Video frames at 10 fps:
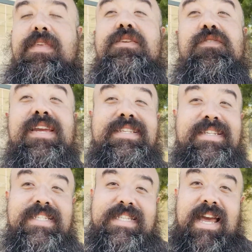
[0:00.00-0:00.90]
then you get to
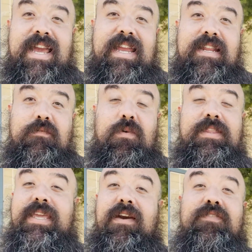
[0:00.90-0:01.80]
decide what
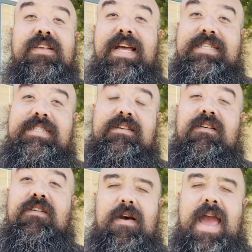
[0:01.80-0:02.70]
the other classes
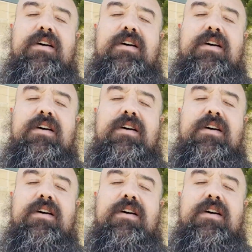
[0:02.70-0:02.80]
are.